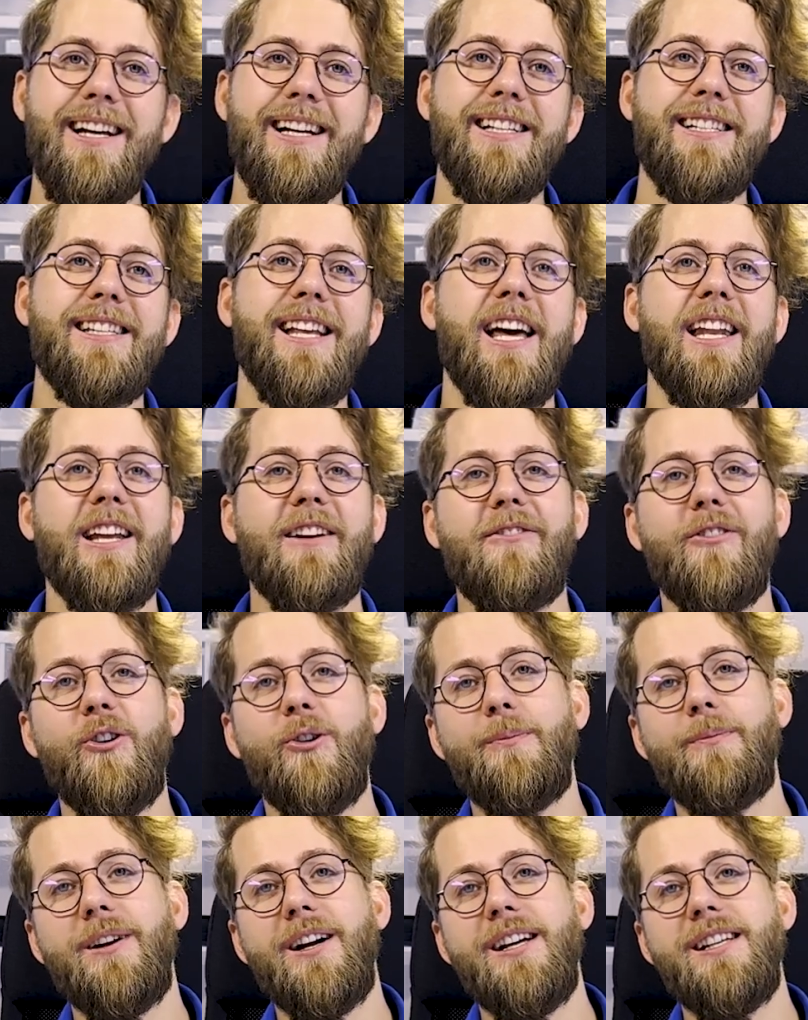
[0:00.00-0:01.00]
Static floor
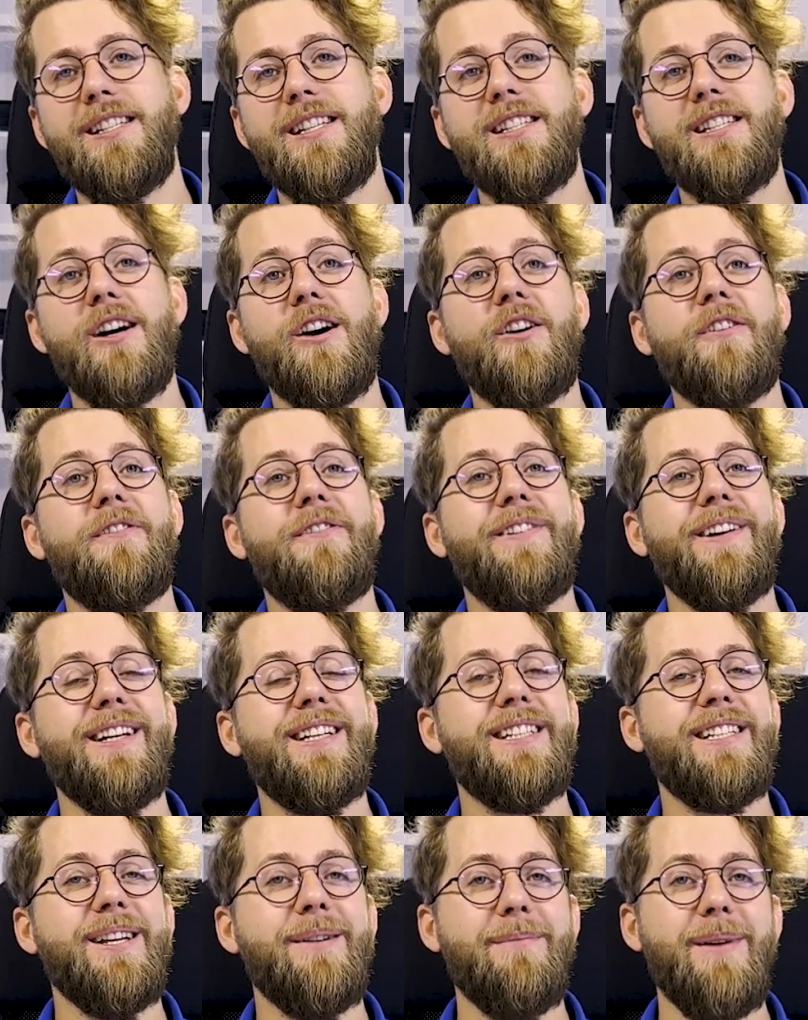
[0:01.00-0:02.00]
prices are
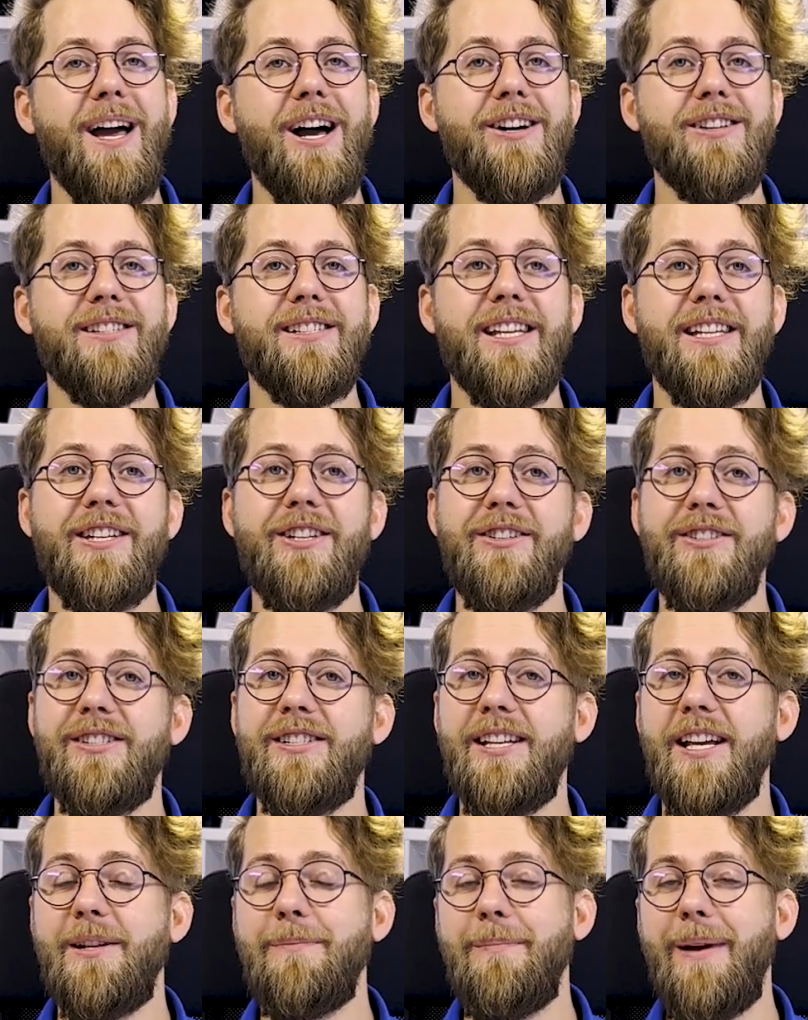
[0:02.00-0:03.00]
fixed amounts that you
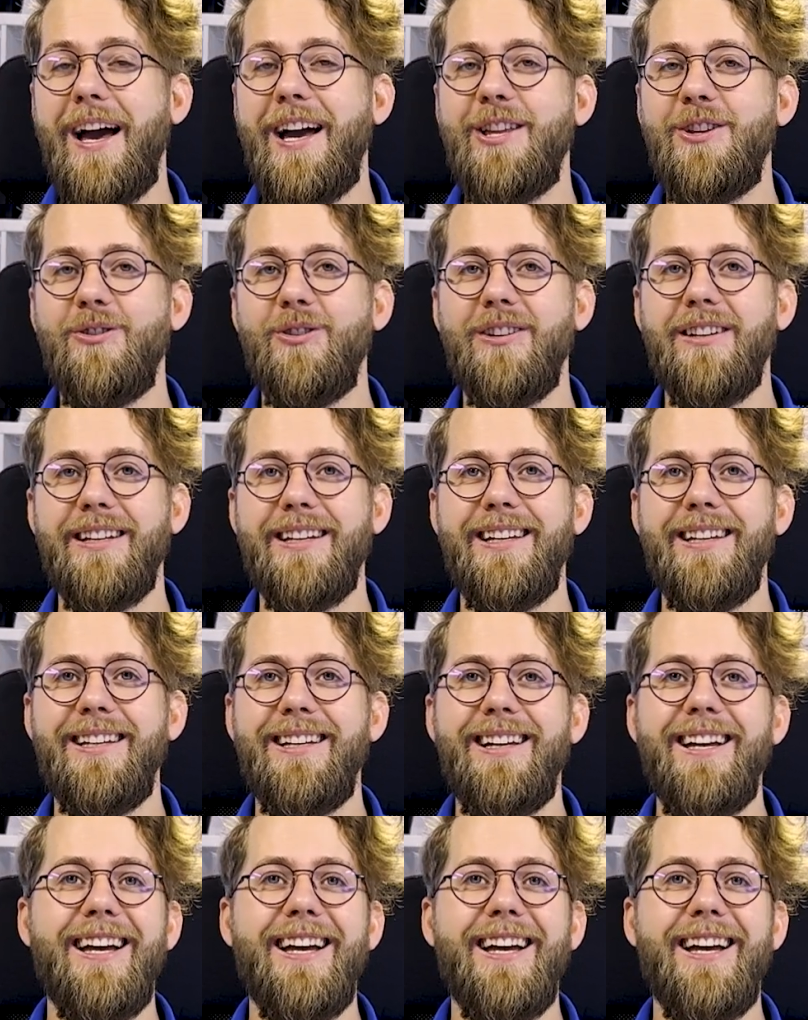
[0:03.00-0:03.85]
set manually.